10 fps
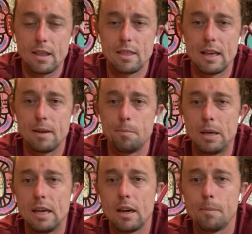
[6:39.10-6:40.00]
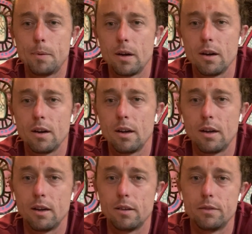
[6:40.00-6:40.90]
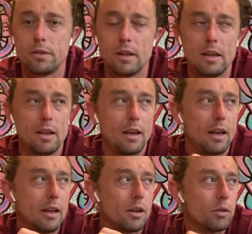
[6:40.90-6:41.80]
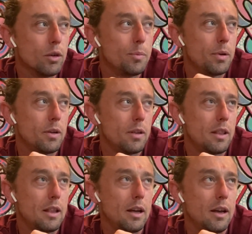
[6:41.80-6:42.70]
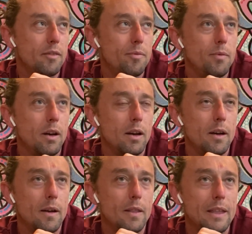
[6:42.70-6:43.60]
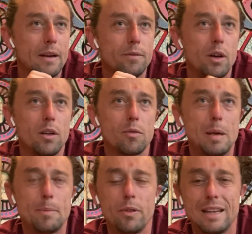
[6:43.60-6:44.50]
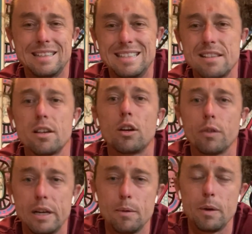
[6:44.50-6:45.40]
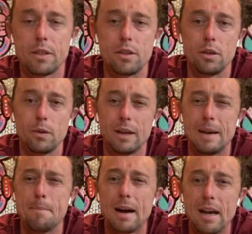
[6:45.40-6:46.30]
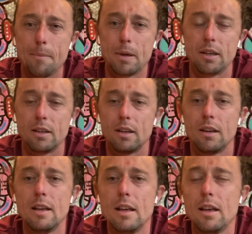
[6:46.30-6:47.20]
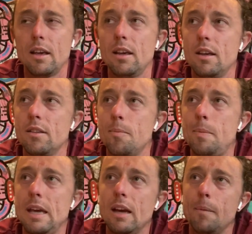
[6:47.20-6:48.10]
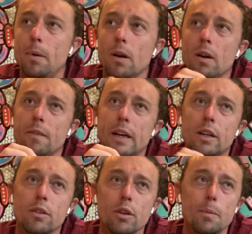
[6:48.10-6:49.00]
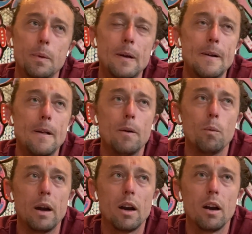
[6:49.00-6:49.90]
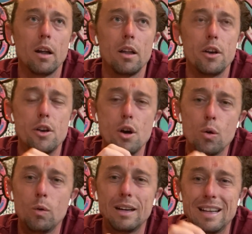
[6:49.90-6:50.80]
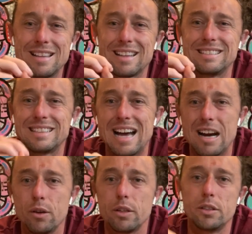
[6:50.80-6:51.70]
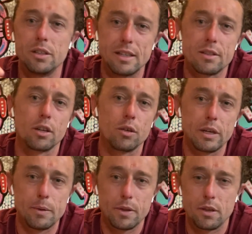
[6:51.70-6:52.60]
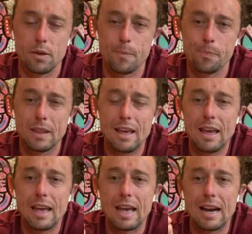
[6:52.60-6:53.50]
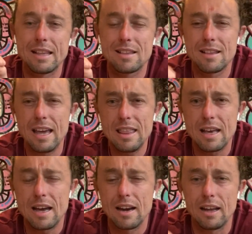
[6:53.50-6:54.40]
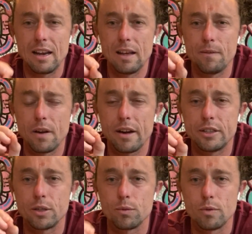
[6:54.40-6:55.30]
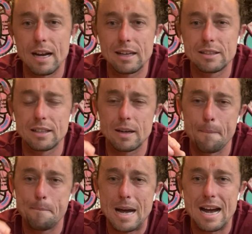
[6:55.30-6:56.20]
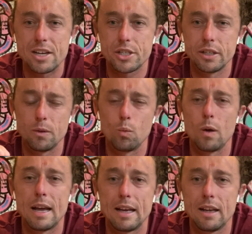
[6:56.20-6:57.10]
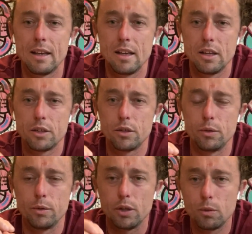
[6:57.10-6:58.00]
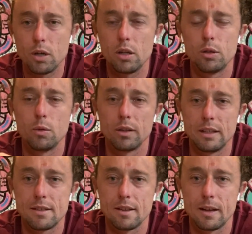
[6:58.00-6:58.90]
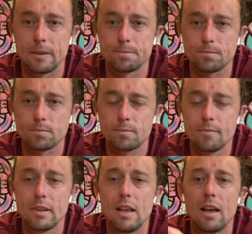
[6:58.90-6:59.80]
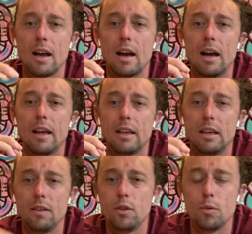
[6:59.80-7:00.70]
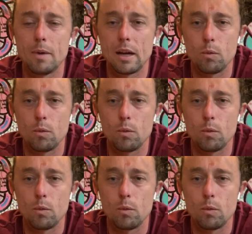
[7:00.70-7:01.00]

than being a part of a group of that involves people that disagree with you, in my opinion, is being a part of a group where no one is allowed to disagree with you. And I say that in a very direct, compassionate way to you all who are listening. I give you my